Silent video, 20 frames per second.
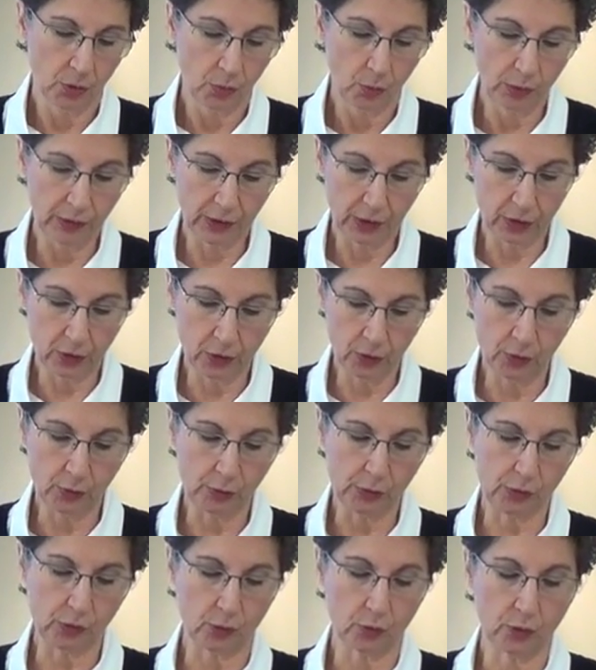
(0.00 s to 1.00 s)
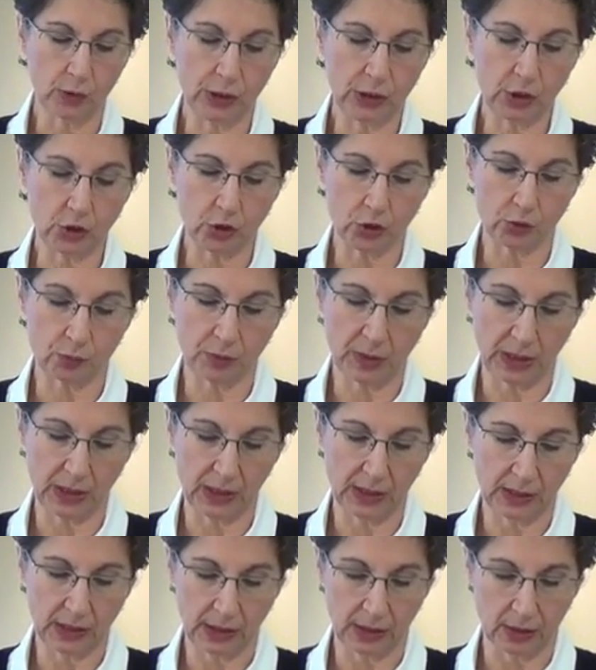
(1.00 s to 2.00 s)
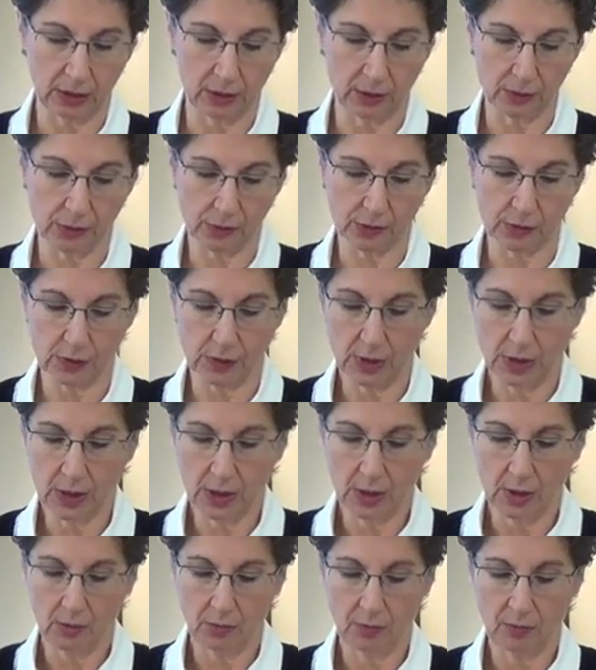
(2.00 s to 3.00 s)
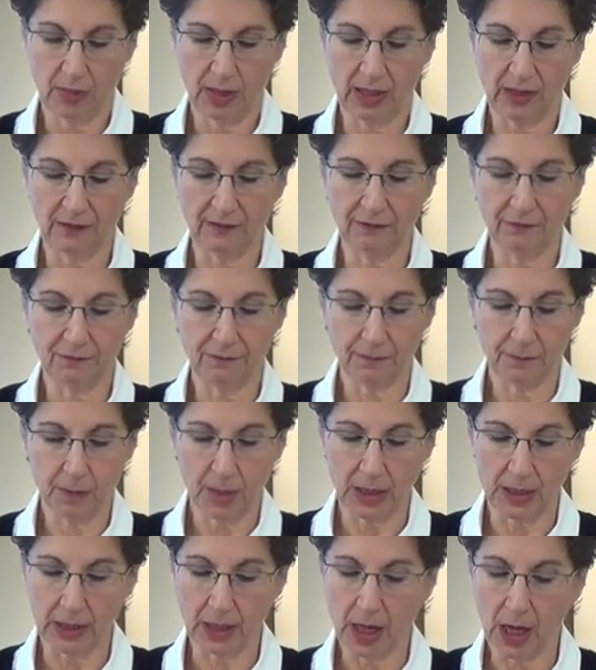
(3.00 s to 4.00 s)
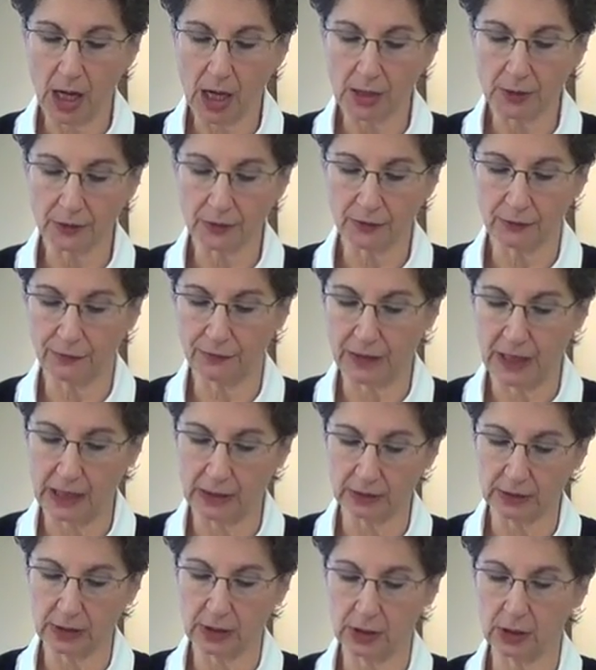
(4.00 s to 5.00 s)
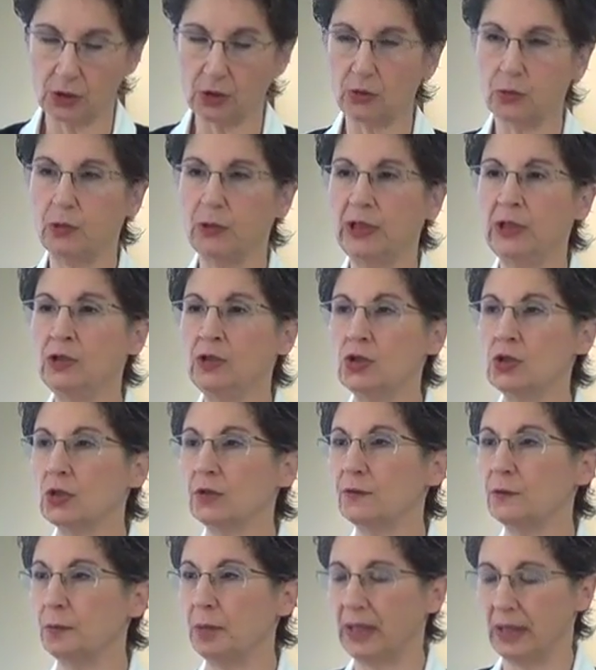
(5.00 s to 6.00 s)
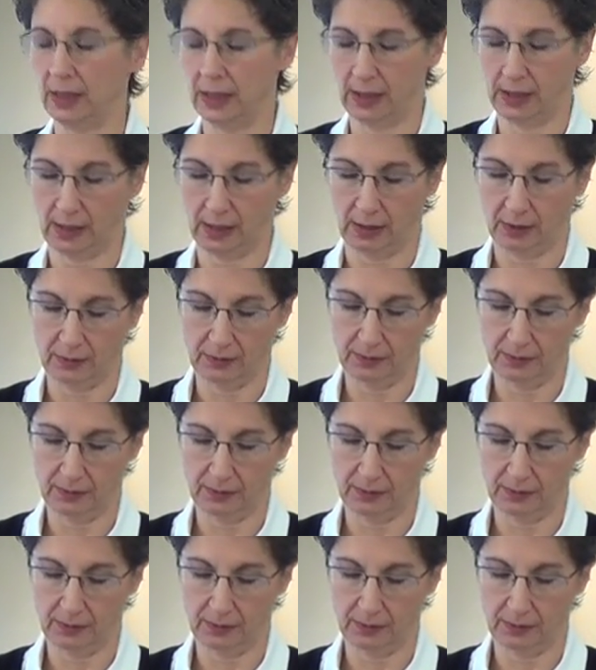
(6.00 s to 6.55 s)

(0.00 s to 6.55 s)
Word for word: when the news reached my ears, my, my heart felt a twinge of pain.